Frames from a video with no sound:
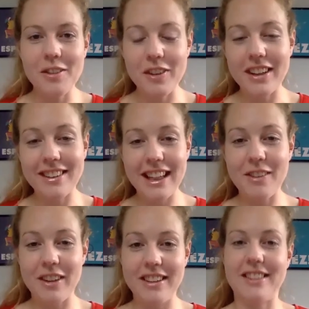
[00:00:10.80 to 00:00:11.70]
Firstly,
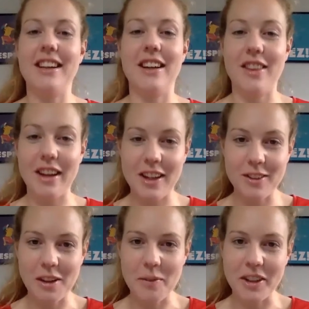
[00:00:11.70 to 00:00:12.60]
Wietse, thank you
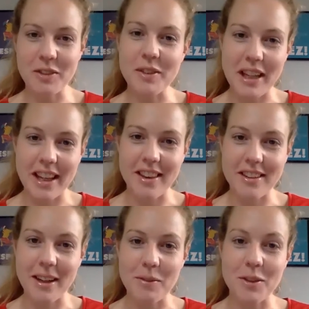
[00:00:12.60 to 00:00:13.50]
so much for taking the
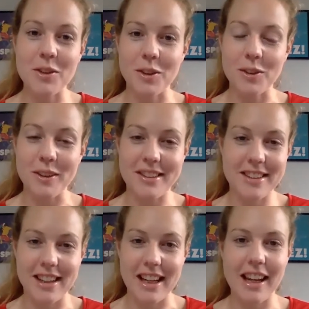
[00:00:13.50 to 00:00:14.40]
time to talk to us
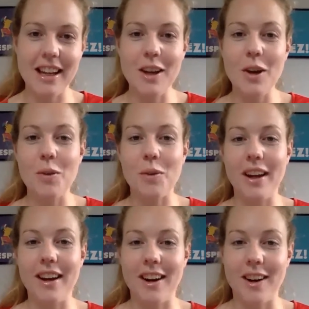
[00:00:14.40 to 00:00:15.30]
today.
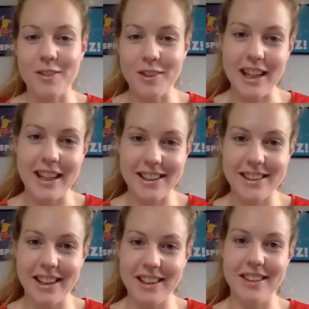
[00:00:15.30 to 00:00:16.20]
We are really
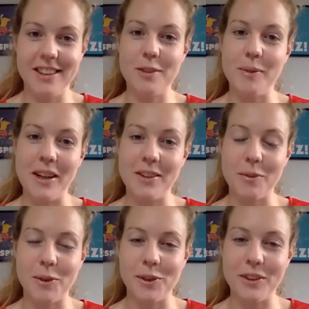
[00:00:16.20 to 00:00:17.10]
excited to be
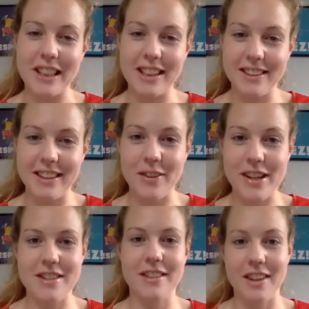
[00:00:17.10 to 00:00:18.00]
supporting the Sea
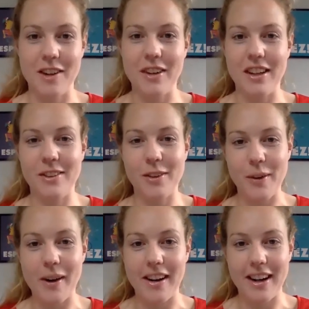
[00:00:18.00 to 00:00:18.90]
Ranger service through
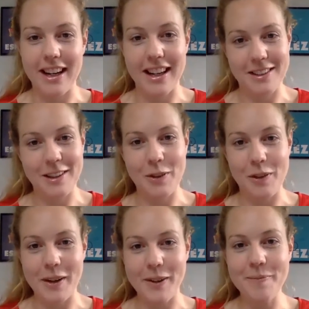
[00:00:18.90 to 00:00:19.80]
our Atlantic
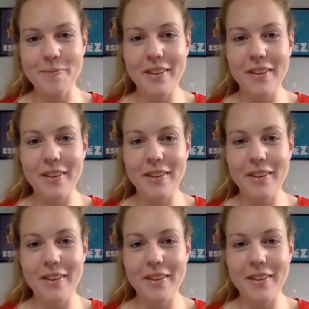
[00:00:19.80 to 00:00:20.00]
Row.